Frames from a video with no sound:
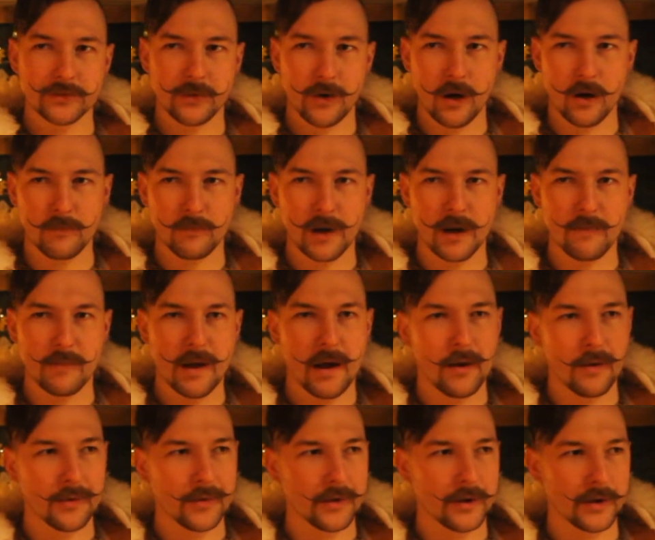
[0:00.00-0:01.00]
throughout my
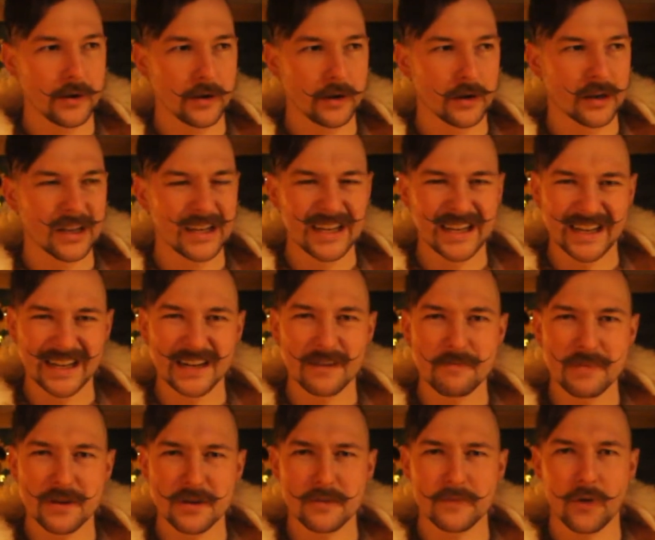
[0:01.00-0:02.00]
mouth in a
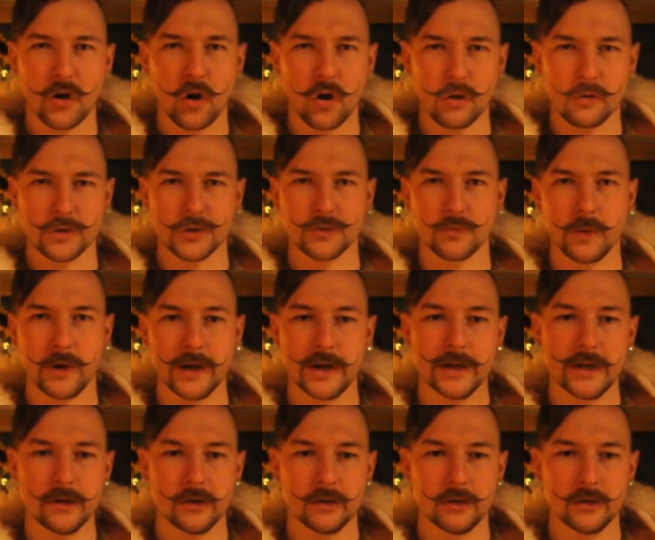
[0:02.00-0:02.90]
bit of a harsh way.